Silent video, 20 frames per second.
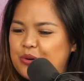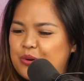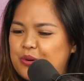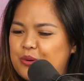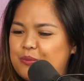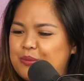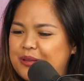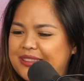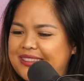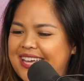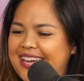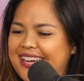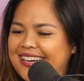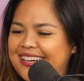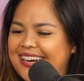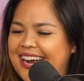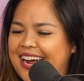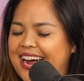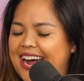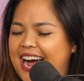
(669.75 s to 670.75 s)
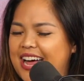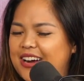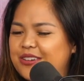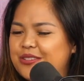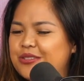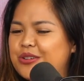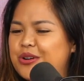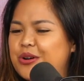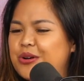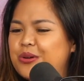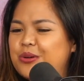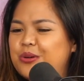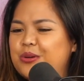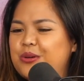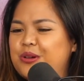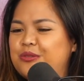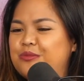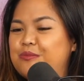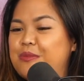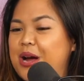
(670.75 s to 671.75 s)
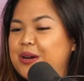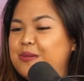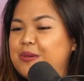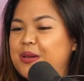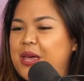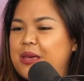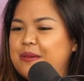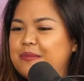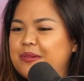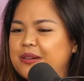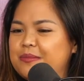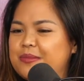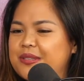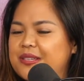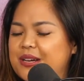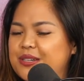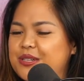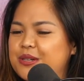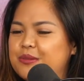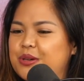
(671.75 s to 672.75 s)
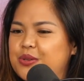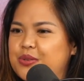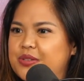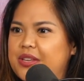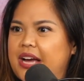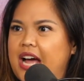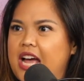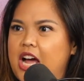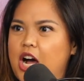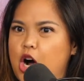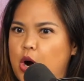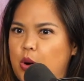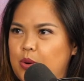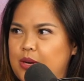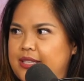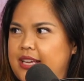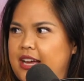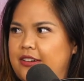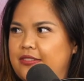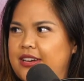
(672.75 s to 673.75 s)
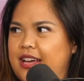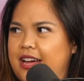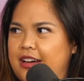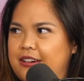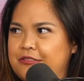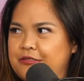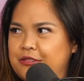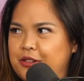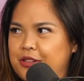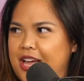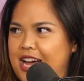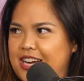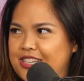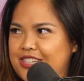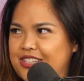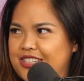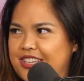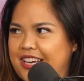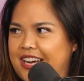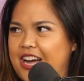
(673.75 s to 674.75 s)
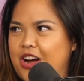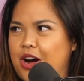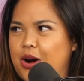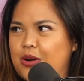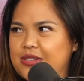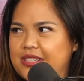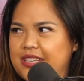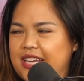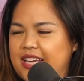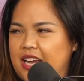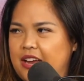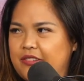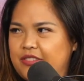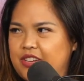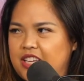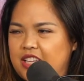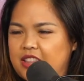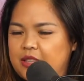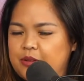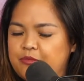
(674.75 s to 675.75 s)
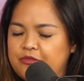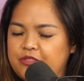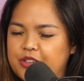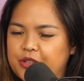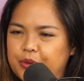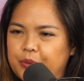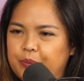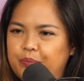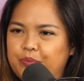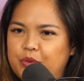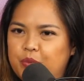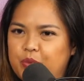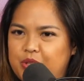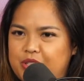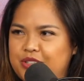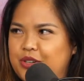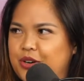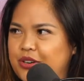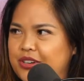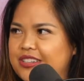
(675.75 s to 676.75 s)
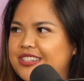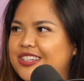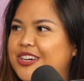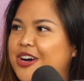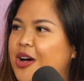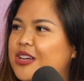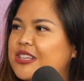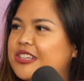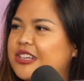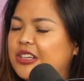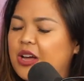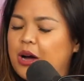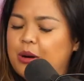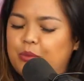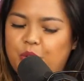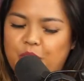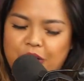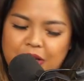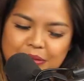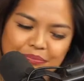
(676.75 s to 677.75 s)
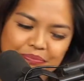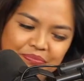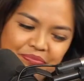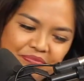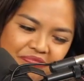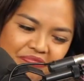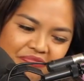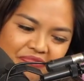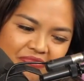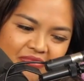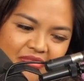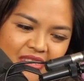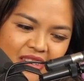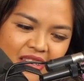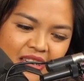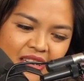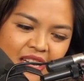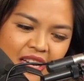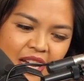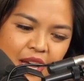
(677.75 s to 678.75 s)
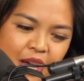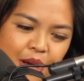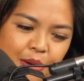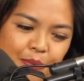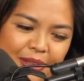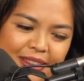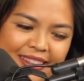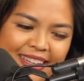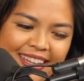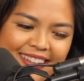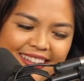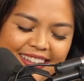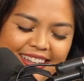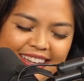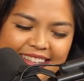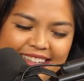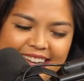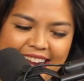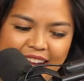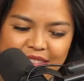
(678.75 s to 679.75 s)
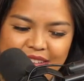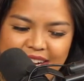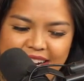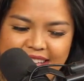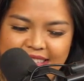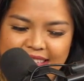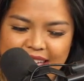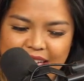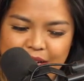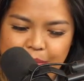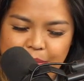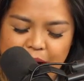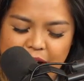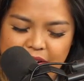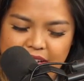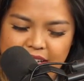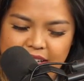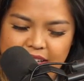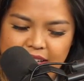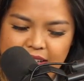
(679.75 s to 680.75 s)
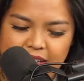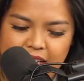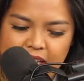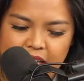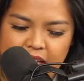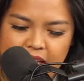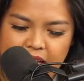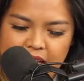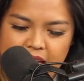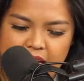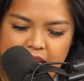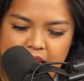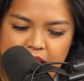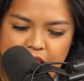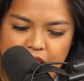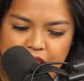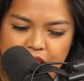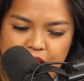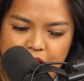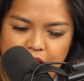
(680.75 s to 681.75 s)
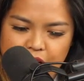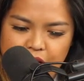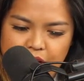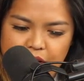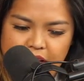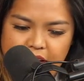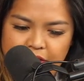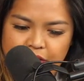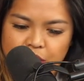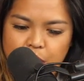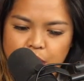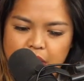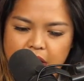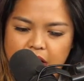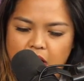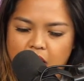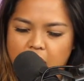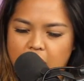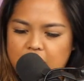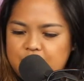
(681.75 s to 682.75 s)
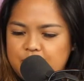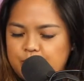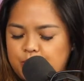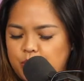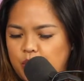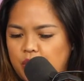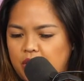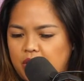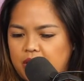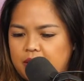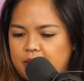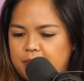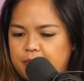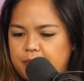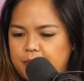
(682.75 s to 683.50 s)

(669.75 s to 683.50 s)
but then I don't know if mine became an obsession, but it was like I always have to have full lashes. Like I always have to get them filled, which started to cost a lot more. But then now that I think about it, even though they cost more,